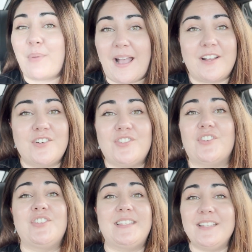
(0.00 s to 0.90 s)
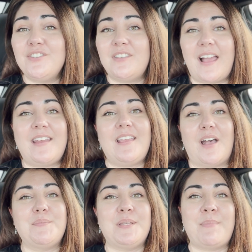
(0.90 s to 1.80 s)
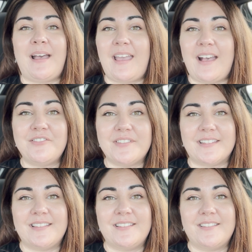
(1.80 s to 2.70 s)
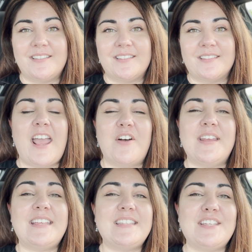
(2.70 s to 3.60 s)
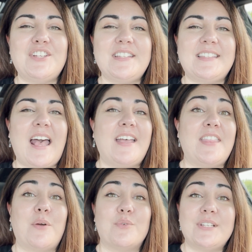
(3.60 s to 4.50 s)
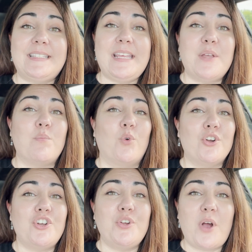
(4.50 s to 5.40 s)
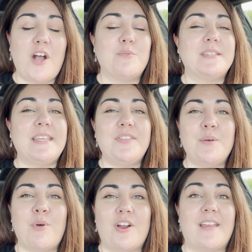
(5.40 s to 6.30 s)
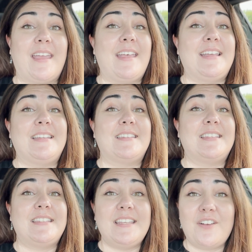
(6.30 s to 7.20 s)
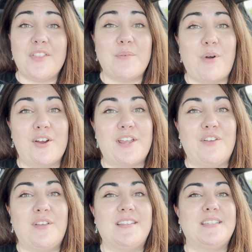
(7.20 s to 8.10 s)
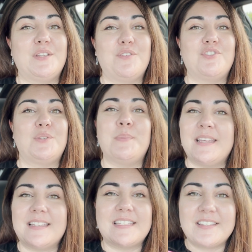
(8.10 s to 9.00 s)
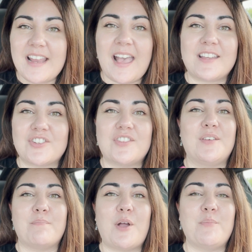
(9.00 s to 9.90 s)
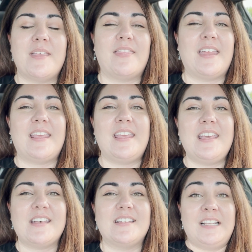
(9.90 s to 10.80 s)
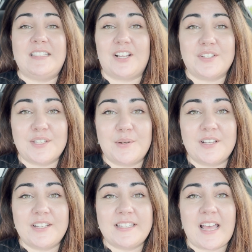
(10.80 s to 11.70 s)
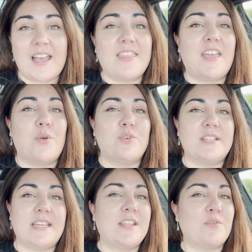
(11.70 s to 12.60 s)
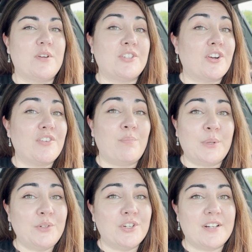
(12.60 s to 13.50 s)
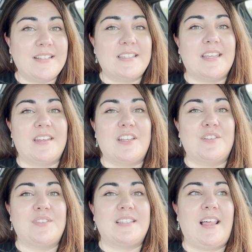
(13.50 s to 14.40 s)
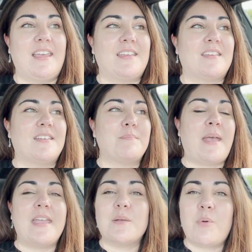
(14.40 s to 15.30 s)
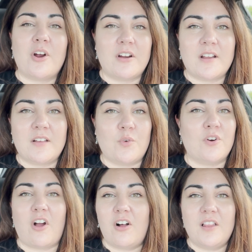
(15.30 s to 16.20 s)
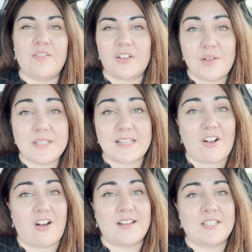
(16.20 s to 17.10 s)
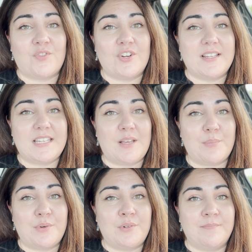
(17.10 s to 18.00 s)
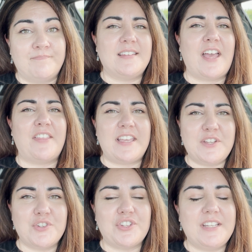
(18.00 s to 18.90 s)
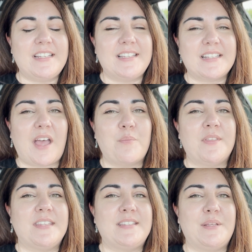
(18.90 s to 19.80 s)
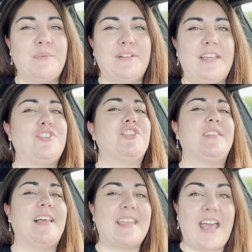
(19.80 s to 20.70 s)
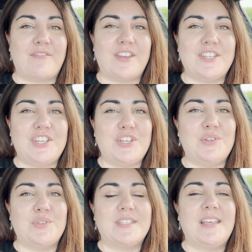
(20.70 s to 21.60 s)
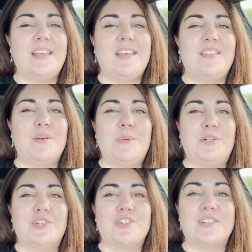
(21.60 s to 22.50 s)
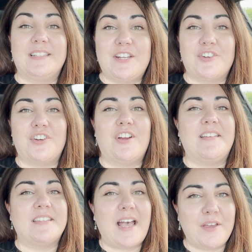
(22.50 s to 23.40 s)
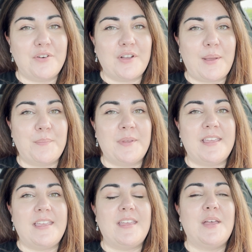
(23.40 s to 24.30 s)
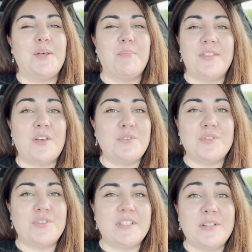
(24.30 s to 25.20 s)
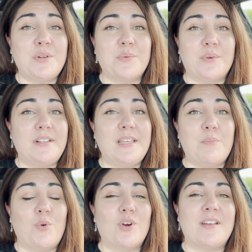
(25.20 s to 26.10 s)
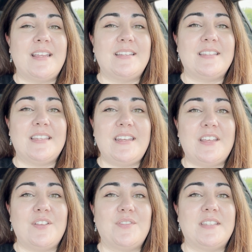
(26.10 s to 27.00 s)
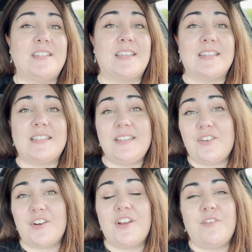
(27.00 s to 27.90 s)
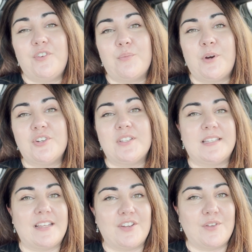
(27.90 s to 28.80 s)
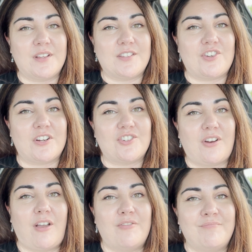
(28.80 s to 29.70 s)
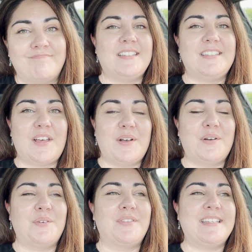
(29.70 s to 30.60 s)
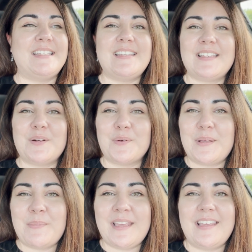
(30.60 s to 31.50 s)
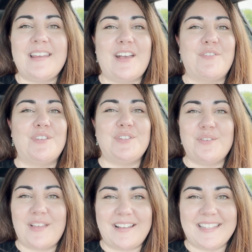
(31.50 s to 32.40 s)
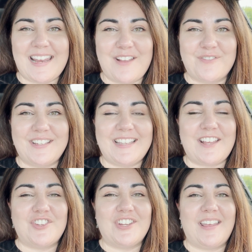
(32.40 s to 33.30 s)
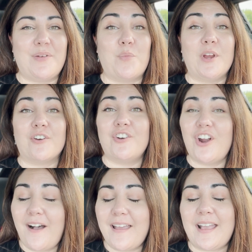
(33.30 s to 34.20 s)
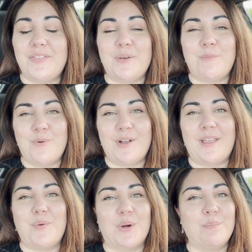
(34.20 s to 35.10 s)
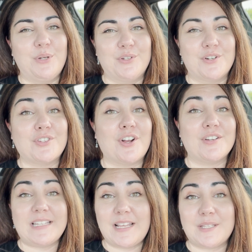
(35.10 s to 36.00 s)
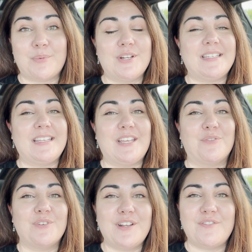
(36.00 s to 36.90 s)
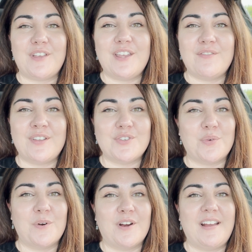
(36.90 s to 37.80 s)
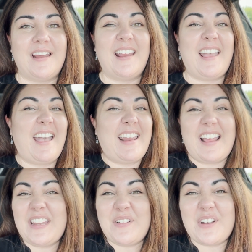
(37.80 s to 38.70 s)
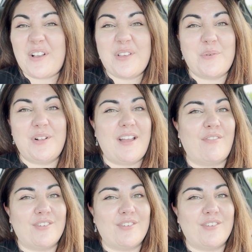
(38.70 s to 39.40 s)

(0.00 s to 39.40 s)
buyers are still lining up to buy houses. Now, it is a good sign that we're seeing more new homes hit the market and sit on the market instead of just being snatched the moment that it hit. It's also a good sign that we're seeing the return of builder incentives like paying part or all of closing costs, for example. Now, that usually does come with a stipulation like having to use the builder's lender and title company, but those are still really important incentives to consider if you're purchasing a new construction home. So this isn't a repeat of the 2008 recession. We are not at the point where builders are desperate to get rid of inventory, and I don't know that we'll ever